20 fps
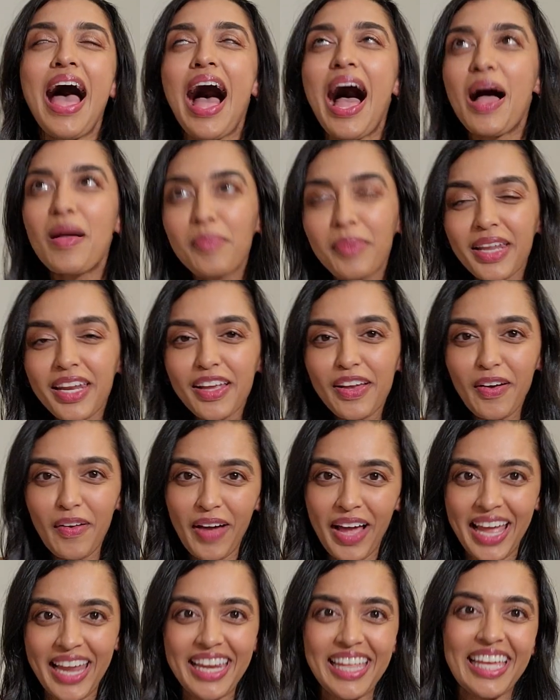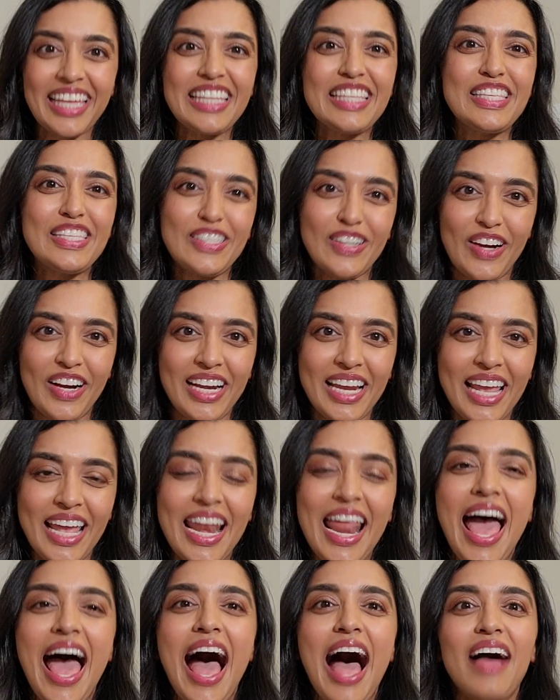I'm going to go ahead and get started.
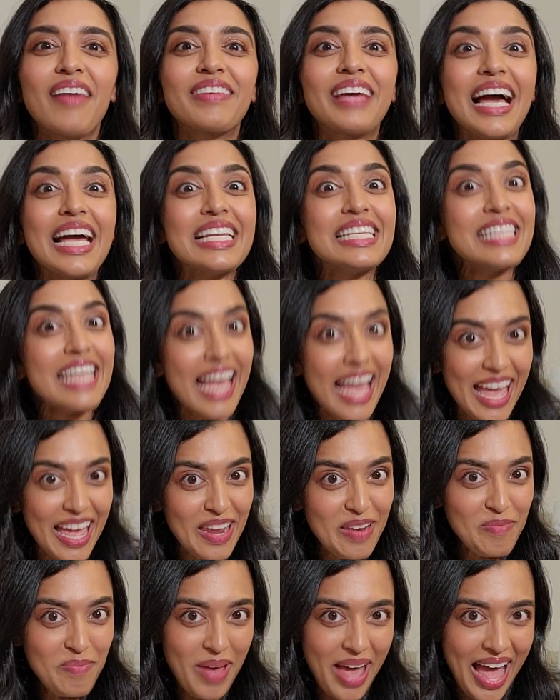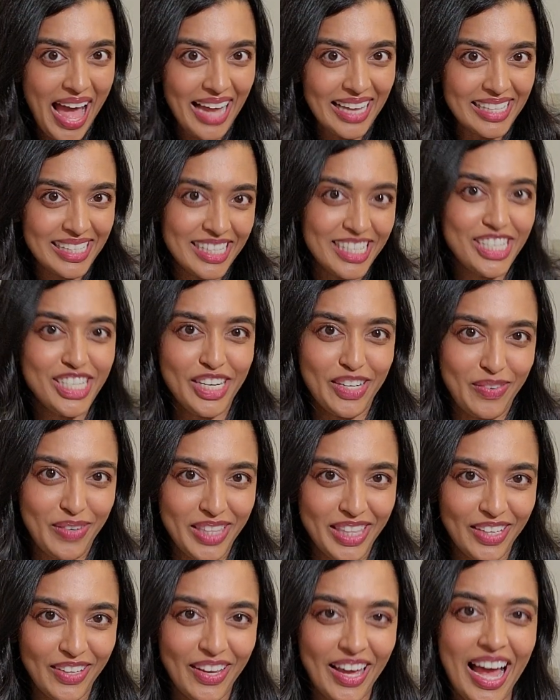I've got 10 bags to share
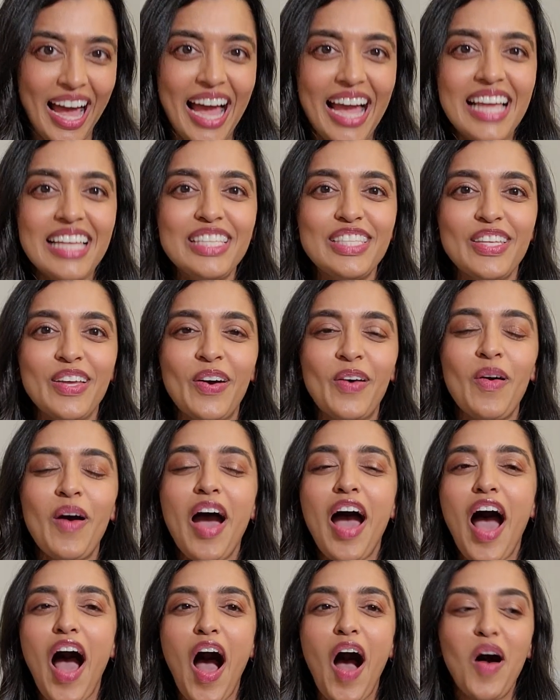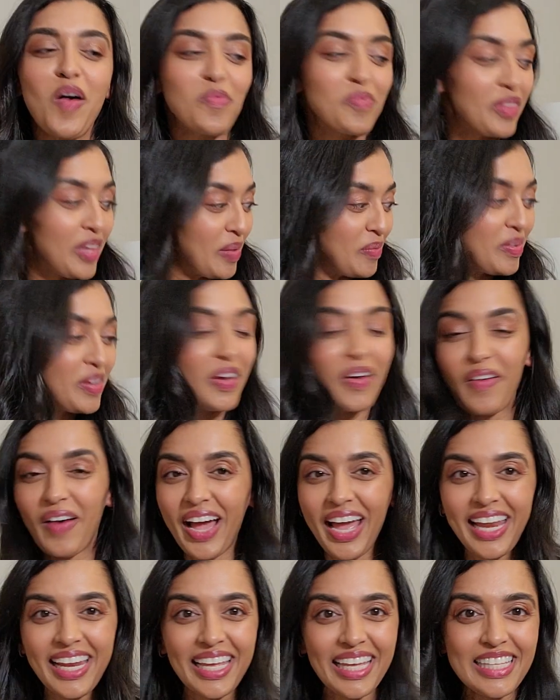with you guys. So let me go
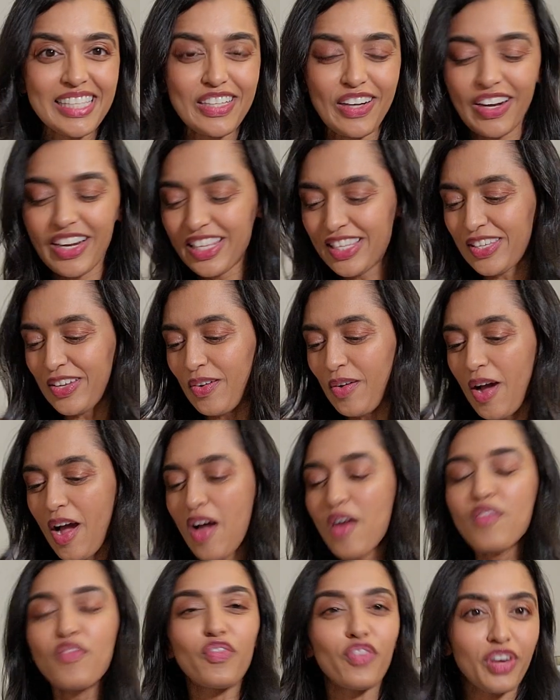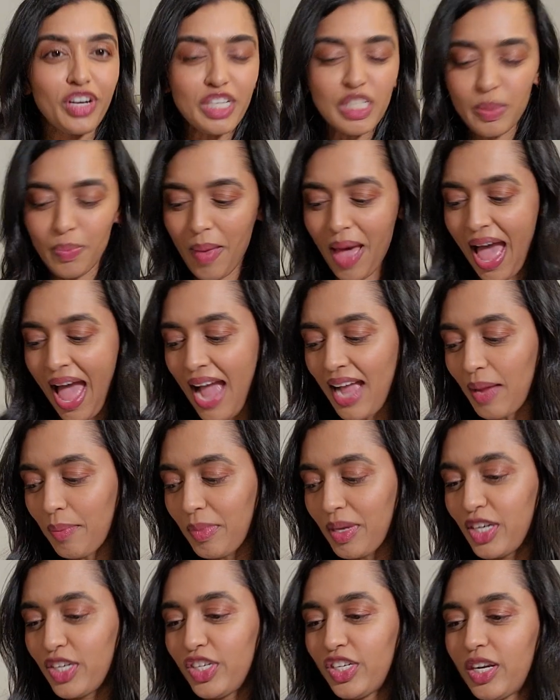ahead and get started. So first bag I'm
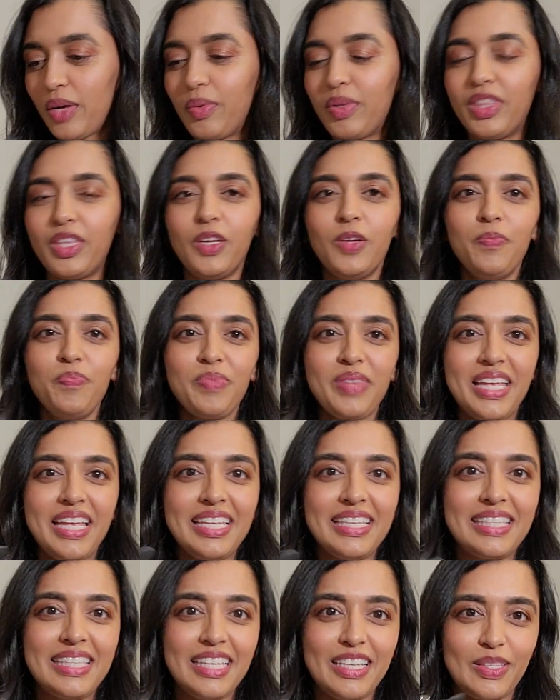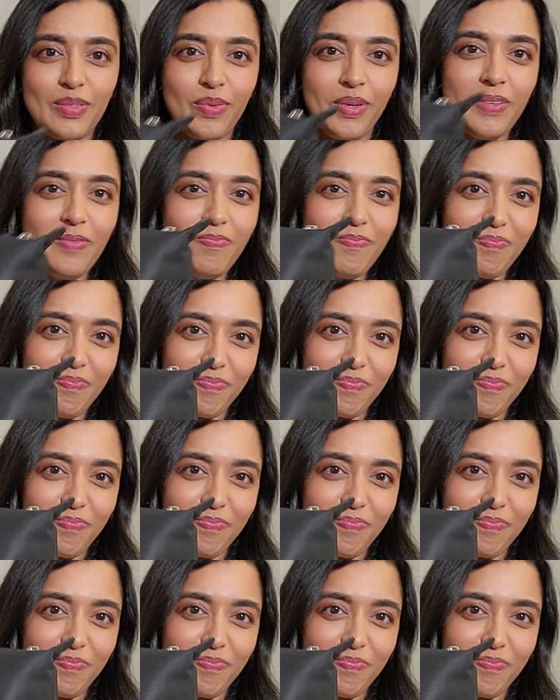going to share with you is this one.